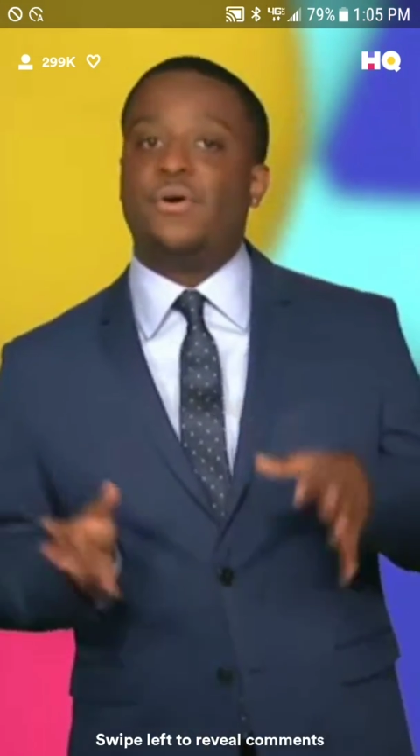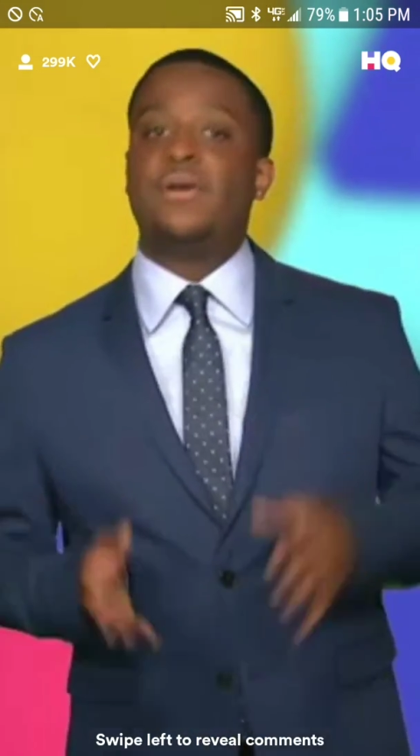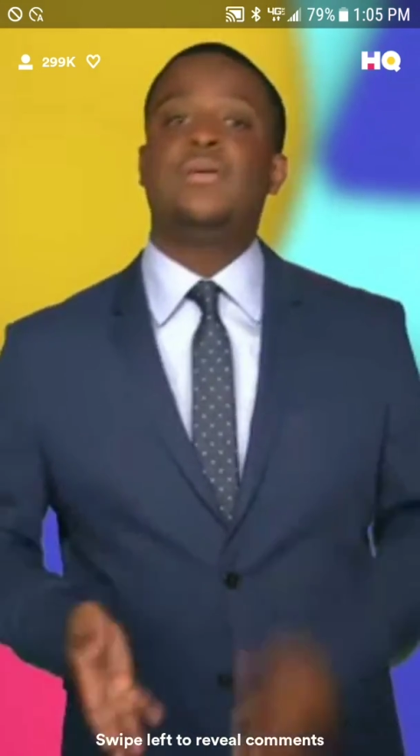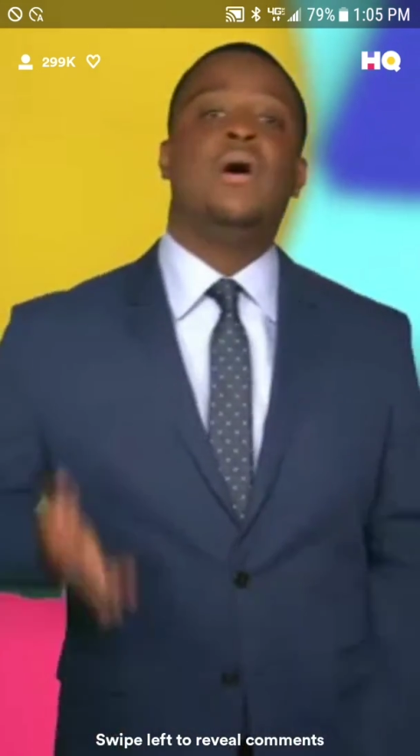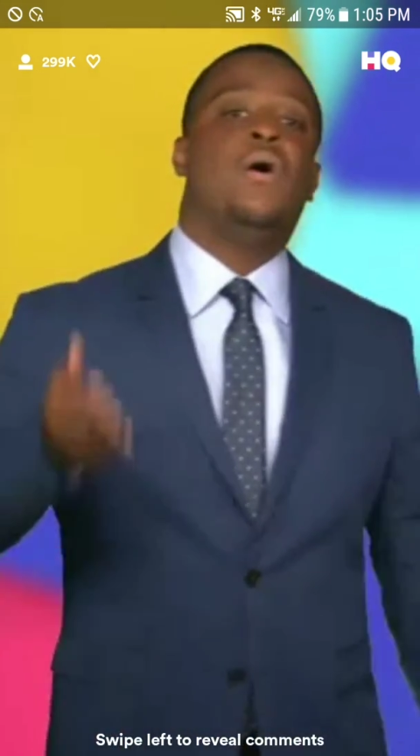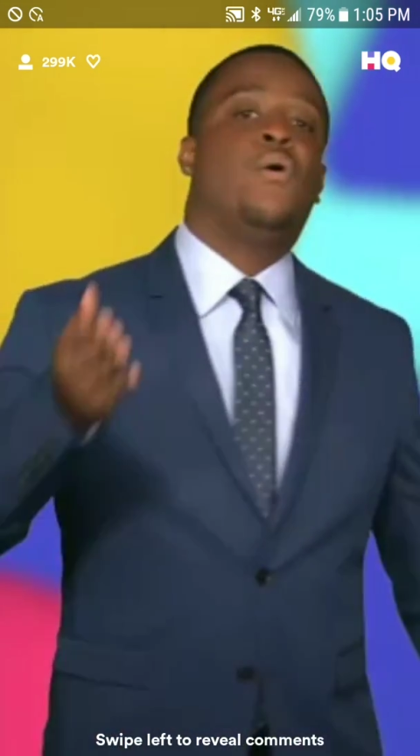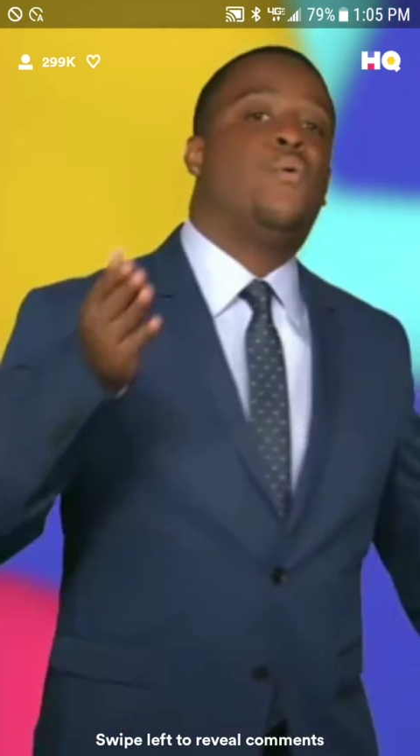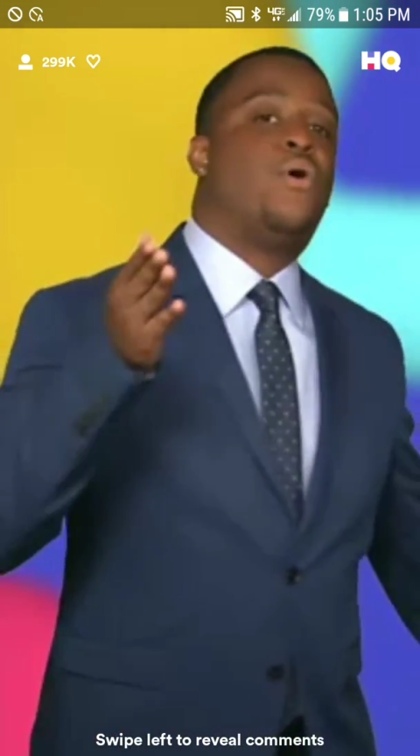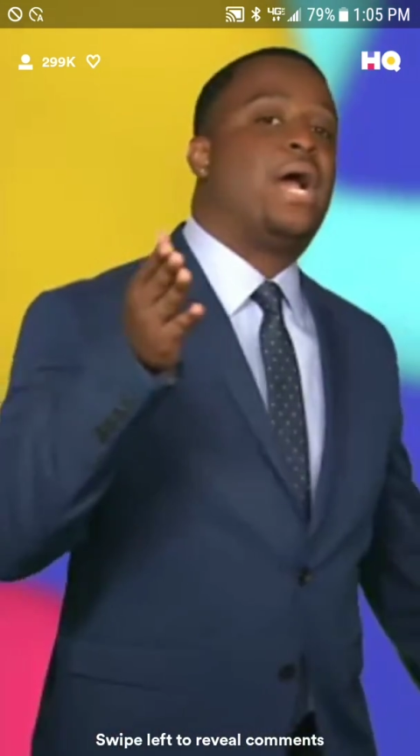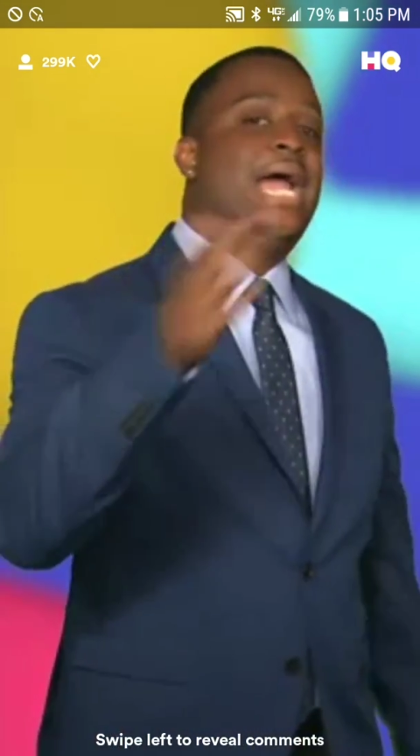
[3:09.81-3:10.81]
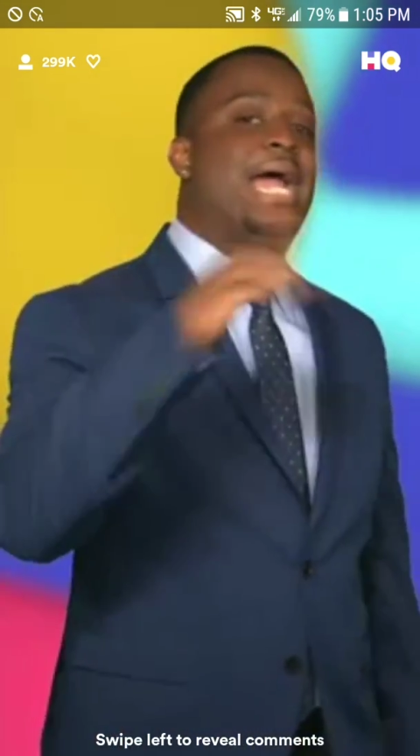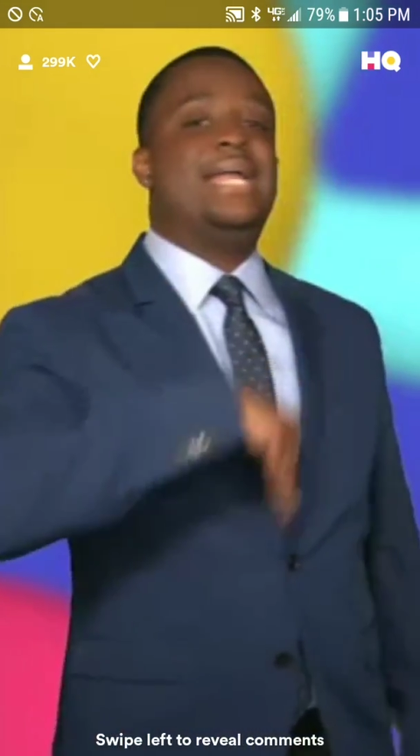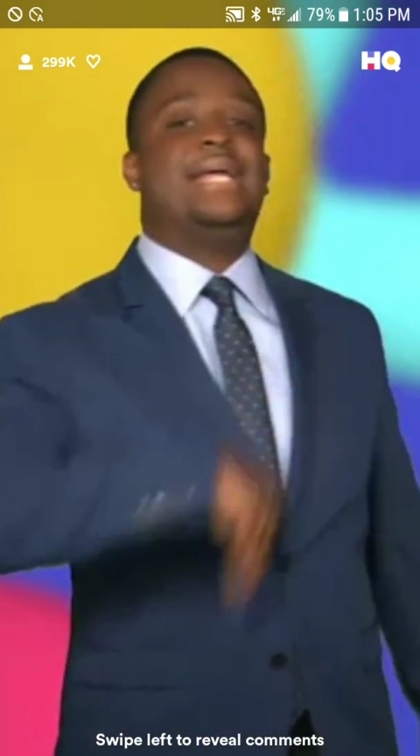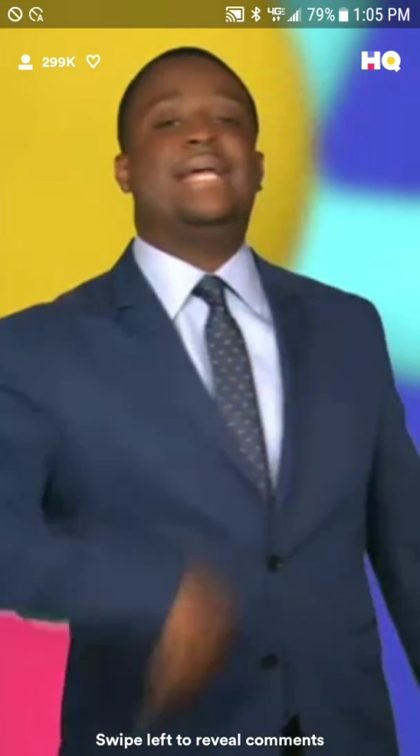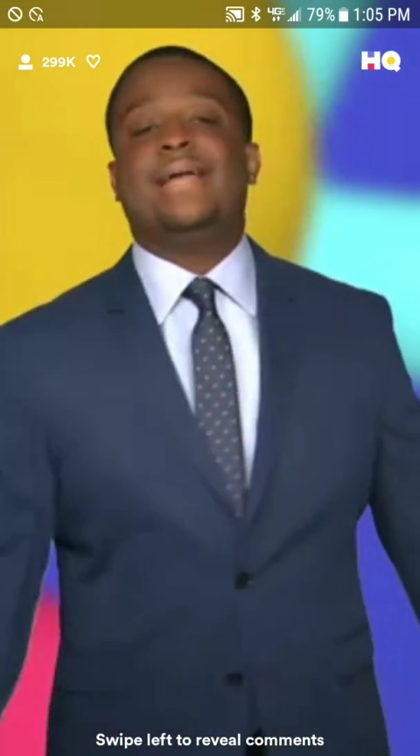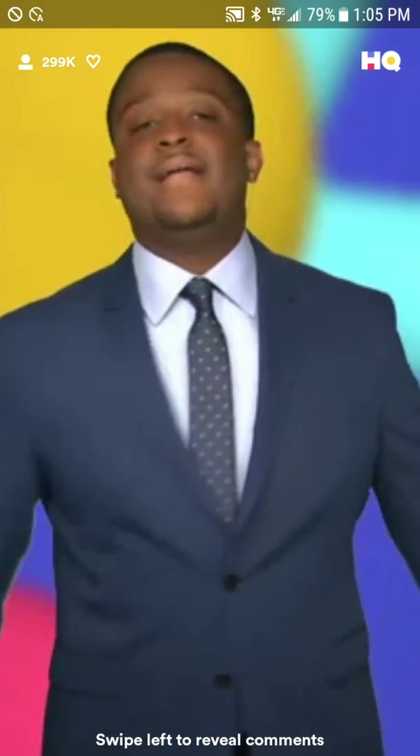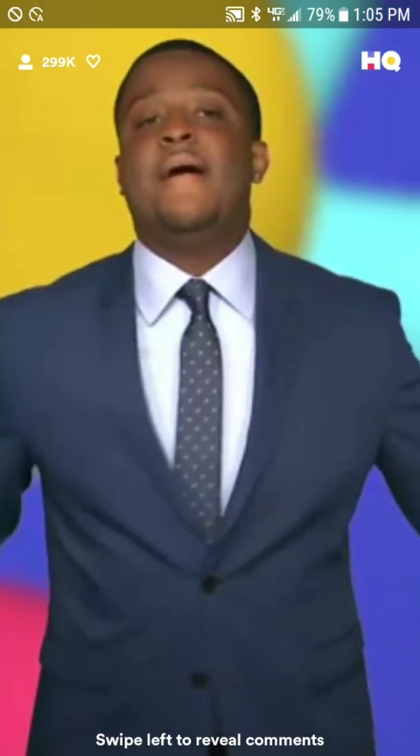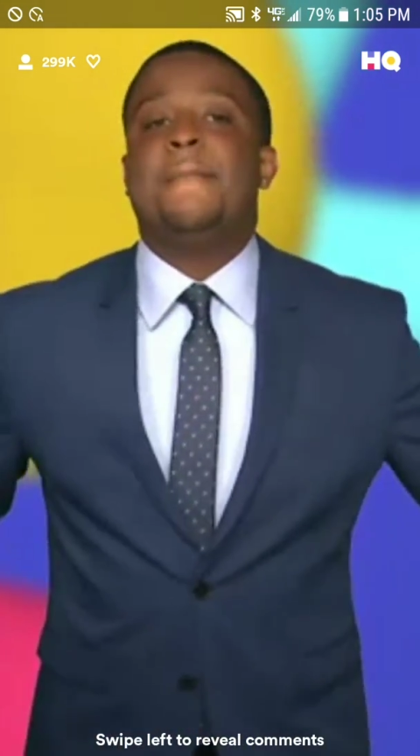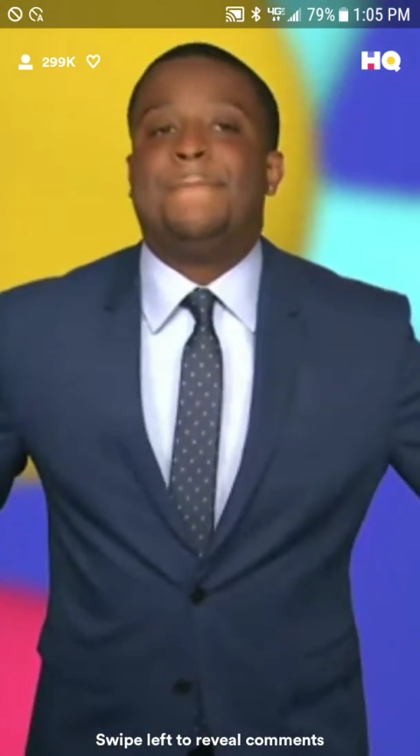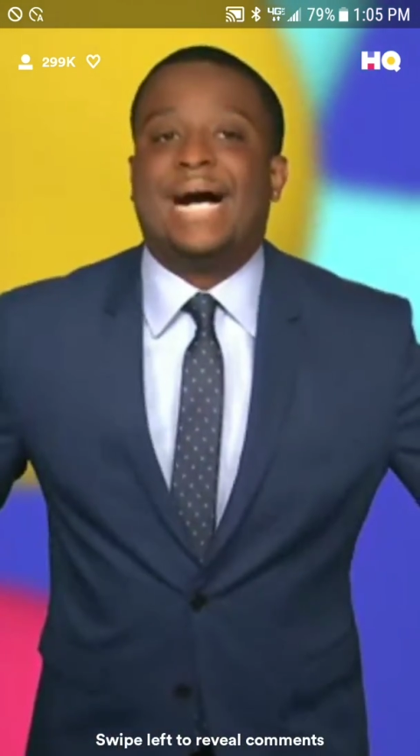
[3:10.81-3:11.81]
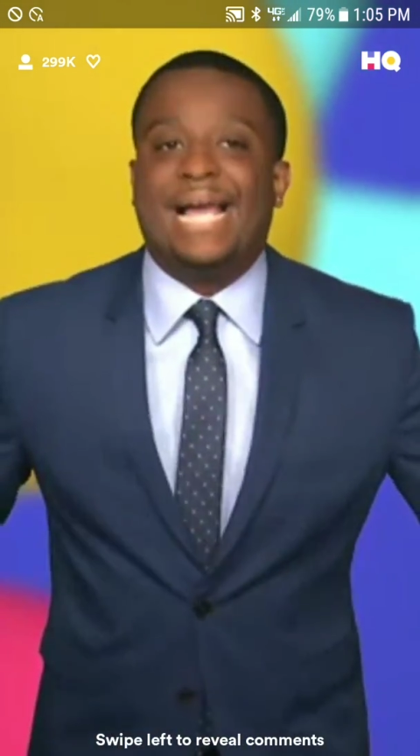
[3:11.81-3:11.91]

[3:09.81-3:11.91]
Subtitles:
4th were handed in